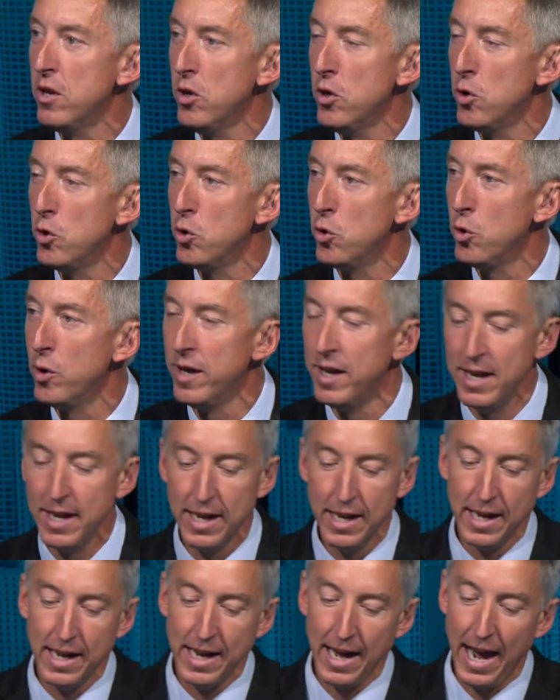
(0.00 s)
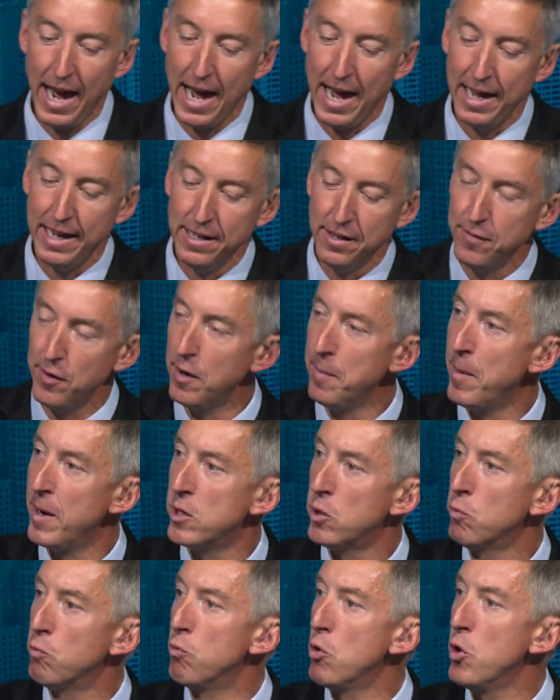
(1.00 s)
who uh, is very
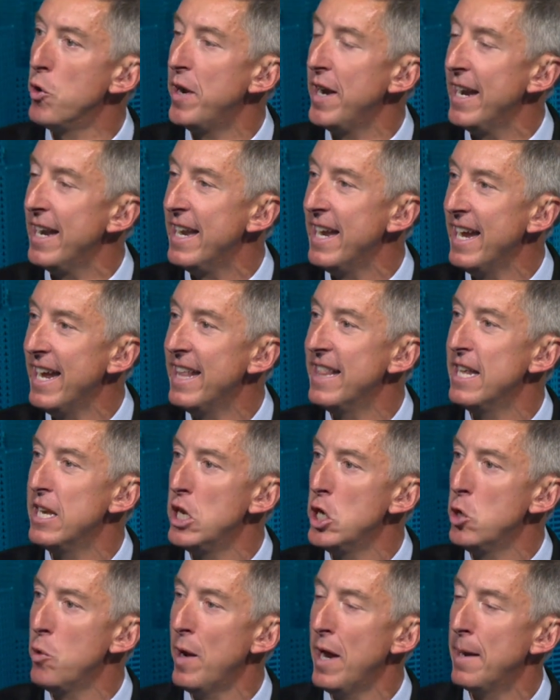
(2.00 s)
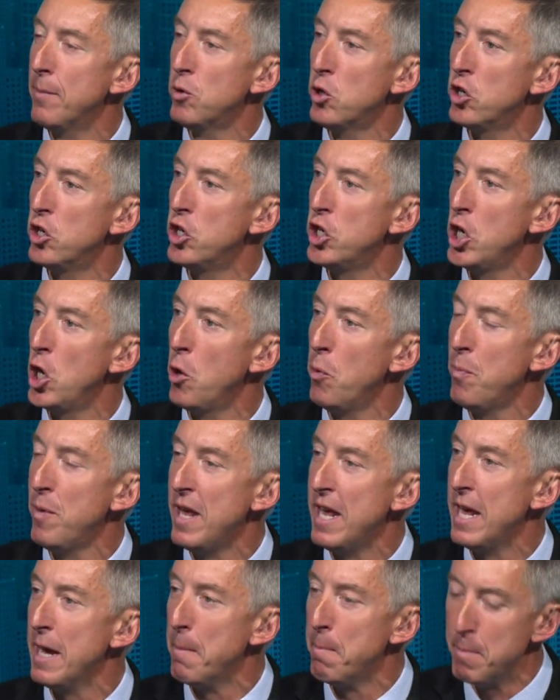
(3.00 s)
much rooted in the New Hampshire
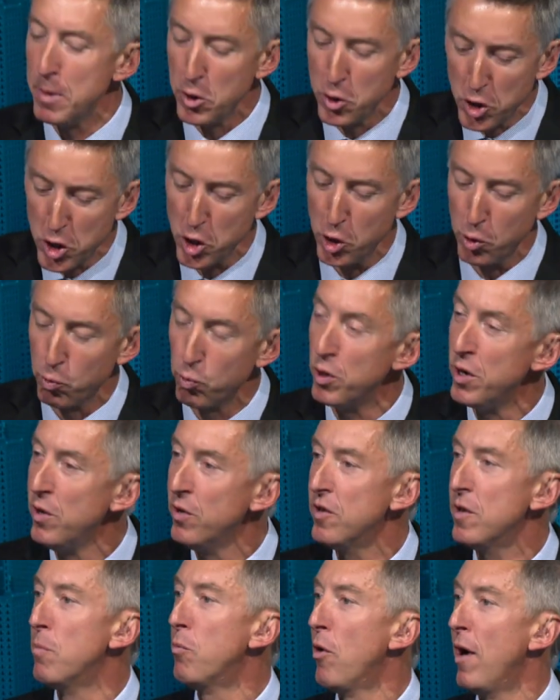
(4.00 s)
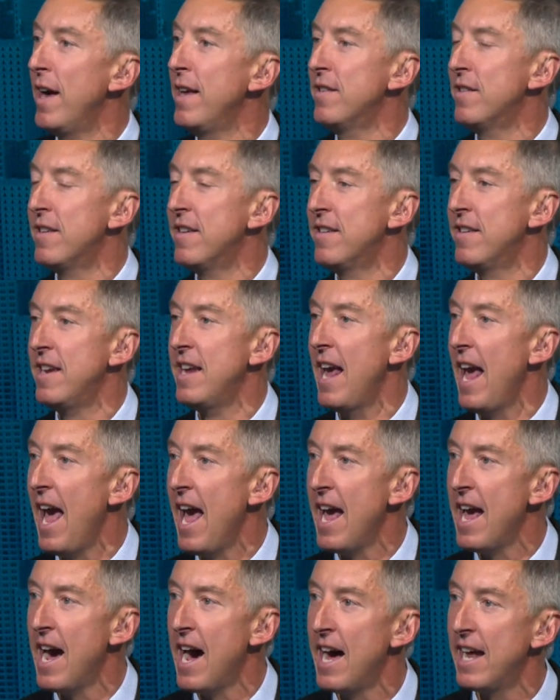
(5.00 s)
GOP milieu? Were you surprised to see
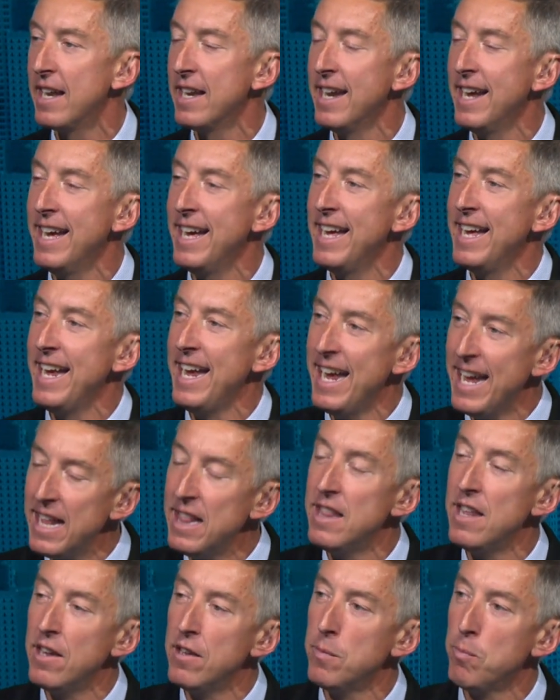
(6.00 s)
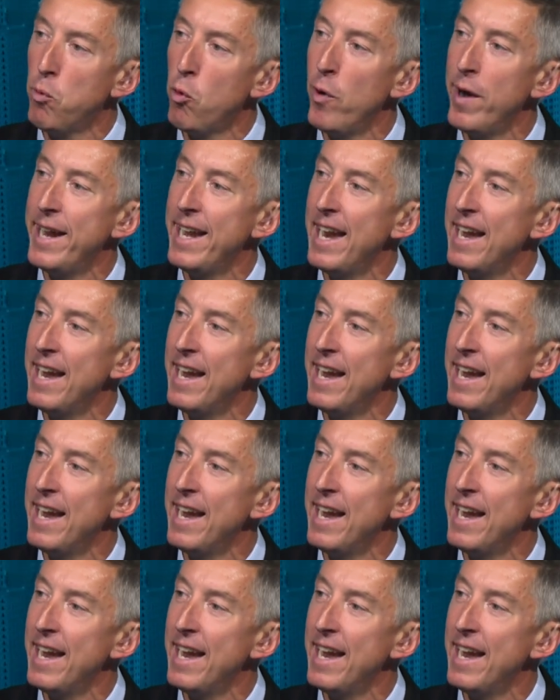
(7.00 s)
Ayotte? hit this point